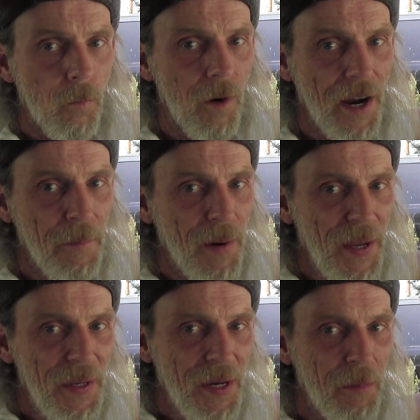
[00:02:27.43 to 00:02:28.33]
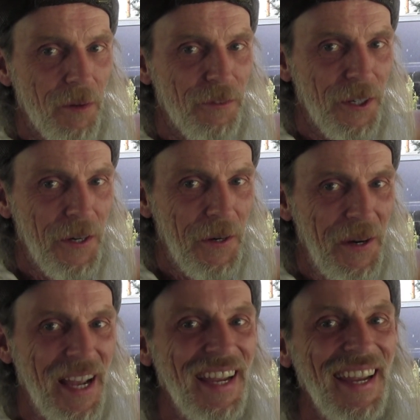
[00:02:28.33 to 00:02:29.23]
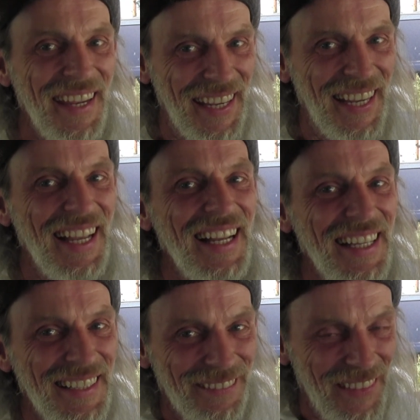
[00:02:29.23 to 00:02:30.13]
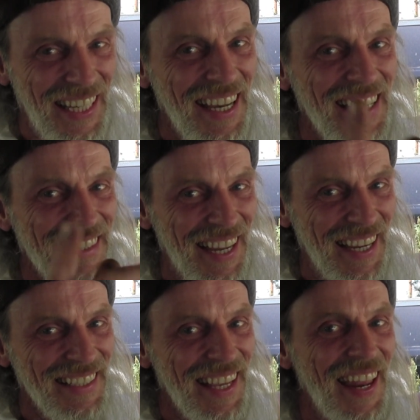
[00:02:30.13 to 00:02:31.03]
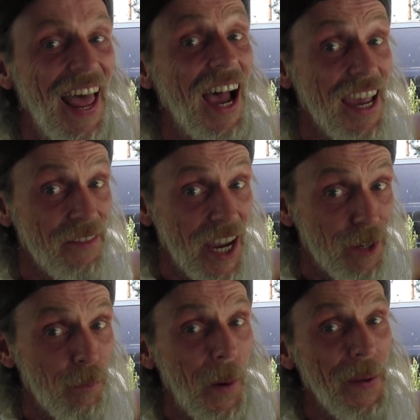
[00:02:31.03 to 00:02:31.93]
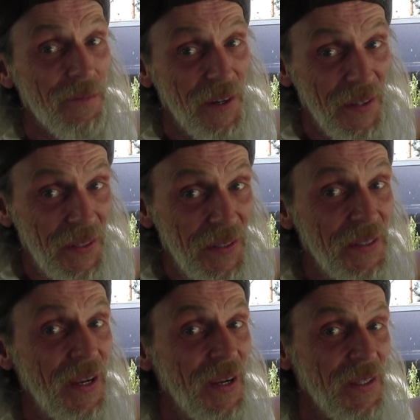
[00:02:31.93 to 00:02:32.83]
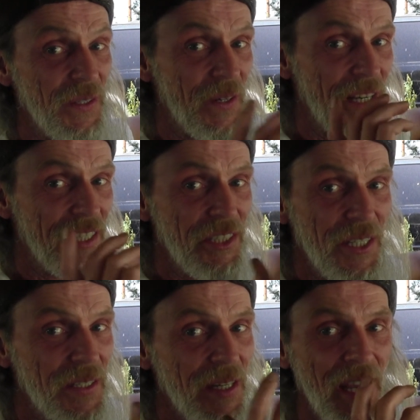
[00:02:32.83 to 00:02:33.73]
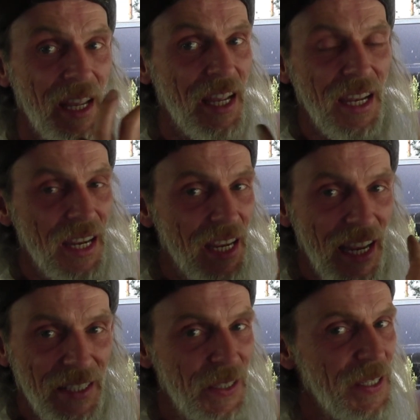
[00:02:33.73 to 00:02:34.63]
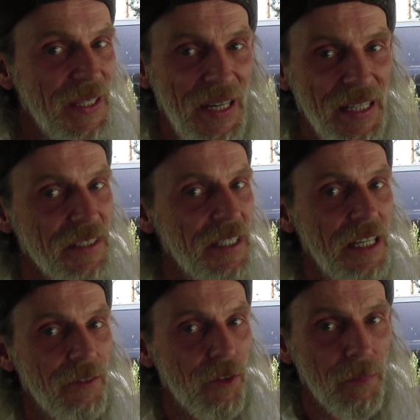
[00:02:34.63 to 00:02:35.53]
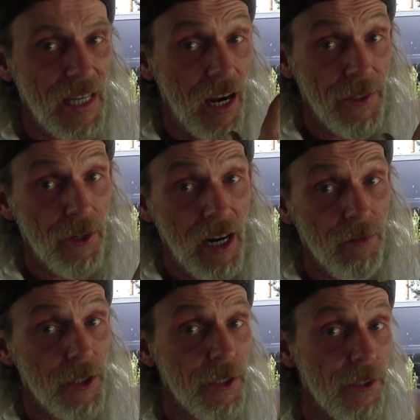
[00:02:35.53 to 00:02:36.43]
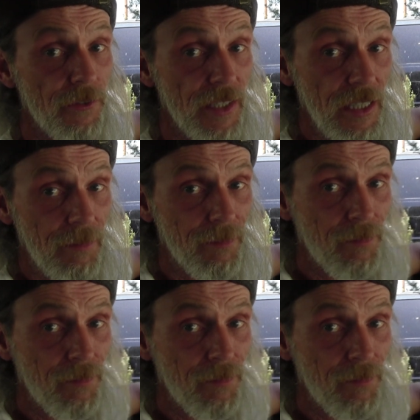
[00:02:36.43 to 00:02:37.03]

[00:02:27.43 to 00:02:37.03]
Why am I a double footer? Because, like I said, I've had brake failures. So it's just an instinct for me. I drive with 2 feet.